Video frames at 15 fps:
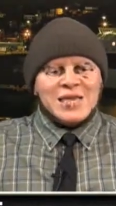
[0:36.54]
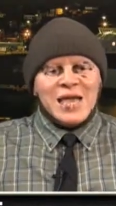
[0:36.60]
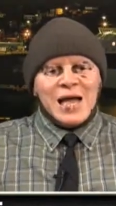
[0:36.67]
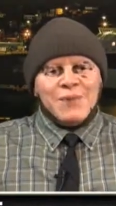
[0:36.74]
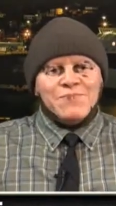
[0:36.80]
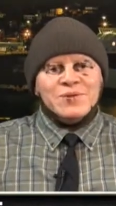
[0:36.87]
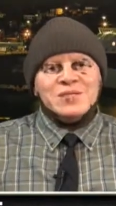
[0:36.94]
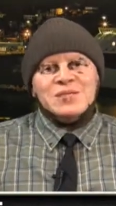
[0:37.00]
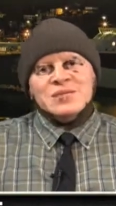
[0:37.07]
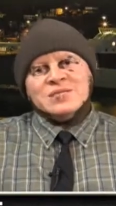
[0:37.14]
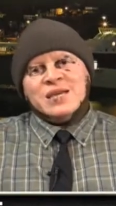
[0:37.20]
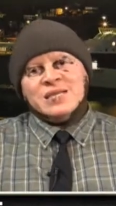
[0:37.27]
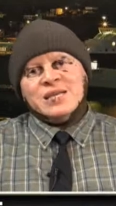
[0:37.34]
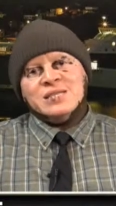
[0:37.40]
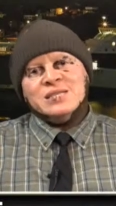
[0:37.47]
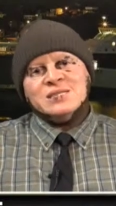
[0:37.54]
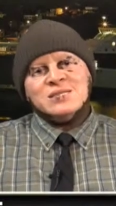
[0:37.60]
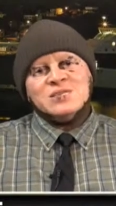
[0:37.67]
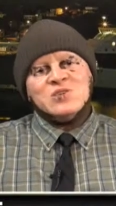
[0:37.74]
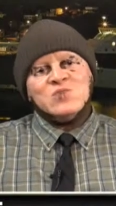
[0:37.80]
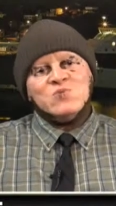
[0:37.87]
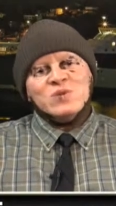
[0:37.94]
happened is that a
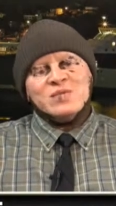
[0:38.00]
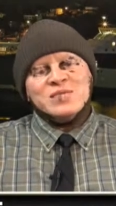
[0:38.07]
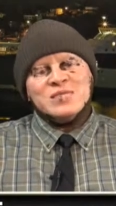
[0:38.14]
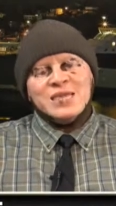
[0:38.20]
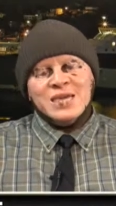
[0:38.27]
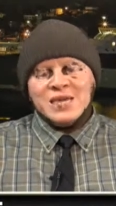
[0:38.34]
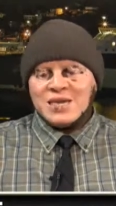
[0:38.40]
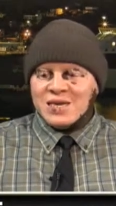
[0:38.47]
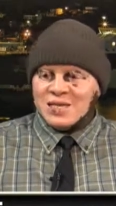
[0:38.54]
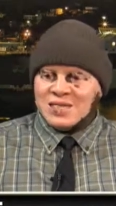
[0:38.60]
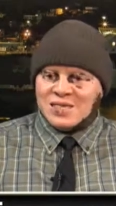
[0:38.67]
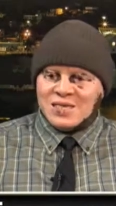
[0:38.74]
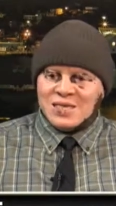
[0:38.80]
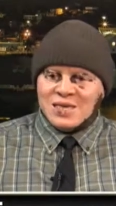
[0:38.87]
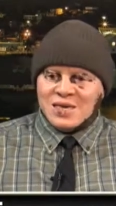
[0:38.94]
decision was taken